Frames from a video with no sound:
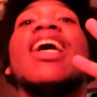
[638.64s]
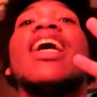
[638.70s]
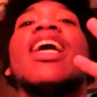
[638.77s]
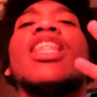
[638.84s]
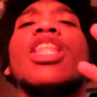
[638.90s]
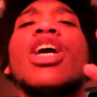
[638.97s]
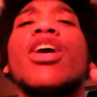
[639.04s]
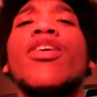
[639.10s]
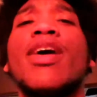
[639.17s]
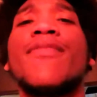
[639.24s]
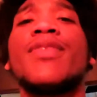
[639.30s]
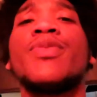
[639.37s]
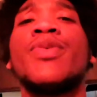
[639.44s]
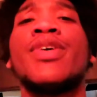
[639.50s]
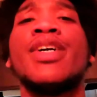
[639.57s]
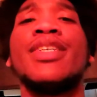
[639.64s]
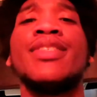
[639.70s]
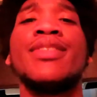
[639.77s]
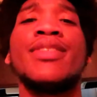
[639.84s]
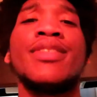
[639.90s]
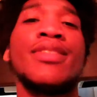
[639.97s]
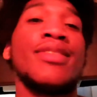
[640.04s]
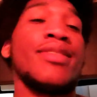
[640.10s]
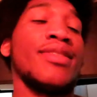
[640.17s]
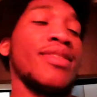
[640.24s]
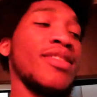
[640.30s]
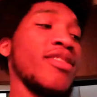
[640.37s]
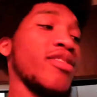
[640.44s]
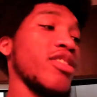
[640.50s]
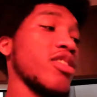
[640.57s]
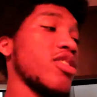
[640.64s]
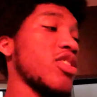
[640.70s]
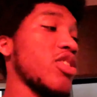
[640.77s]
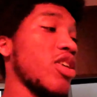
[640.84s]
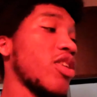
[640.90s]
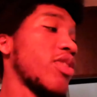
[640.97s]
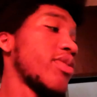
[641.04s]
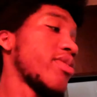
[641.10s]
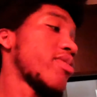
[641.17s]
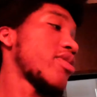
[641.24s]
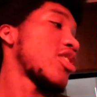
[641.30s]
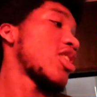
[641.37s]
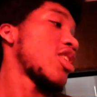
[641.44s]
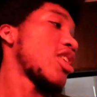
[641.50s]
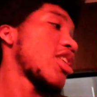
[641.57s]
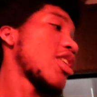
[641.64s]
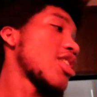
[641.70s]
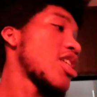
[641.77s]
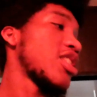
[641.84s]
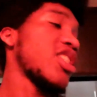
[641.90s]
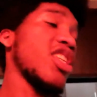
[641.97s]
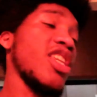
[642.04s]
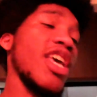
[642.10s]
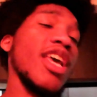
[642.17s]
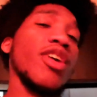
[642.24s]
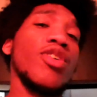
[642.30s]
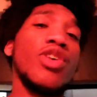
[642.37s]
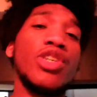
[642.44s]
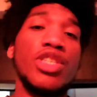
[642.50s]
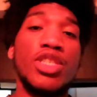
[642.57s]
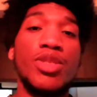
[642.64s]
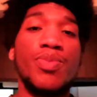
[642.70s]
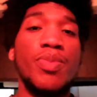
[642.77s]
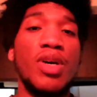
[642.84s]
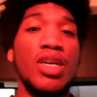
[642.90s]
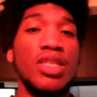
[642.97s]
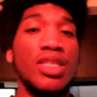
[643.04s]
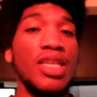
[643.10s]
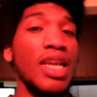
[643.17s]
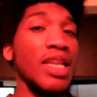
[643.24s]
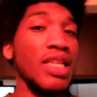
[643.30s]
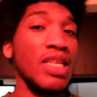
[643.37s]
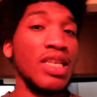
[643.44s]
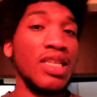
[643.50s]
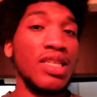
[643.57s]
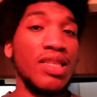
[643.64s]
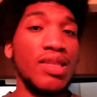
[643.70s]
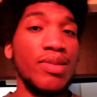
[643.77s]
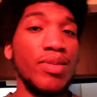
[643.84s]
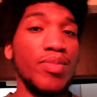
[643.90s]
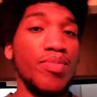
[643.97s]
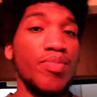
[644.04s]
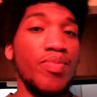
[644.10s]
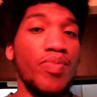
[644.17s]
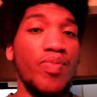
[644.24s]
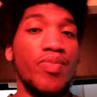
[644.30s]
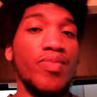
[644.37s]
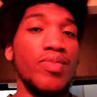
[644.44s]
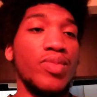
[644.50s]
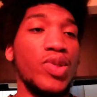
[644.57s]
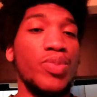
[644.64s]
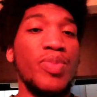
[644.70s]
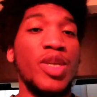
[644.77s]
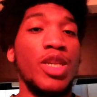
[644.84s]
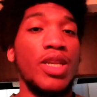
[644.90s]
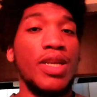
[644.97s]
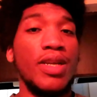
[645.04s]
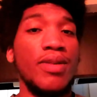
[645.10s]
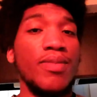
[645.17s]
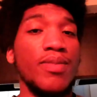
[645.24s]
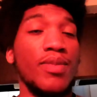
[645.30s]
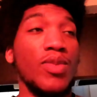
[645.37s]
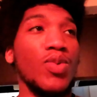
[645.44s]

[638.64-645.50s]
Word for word: Hello everyone! So, today on spontaneous spending.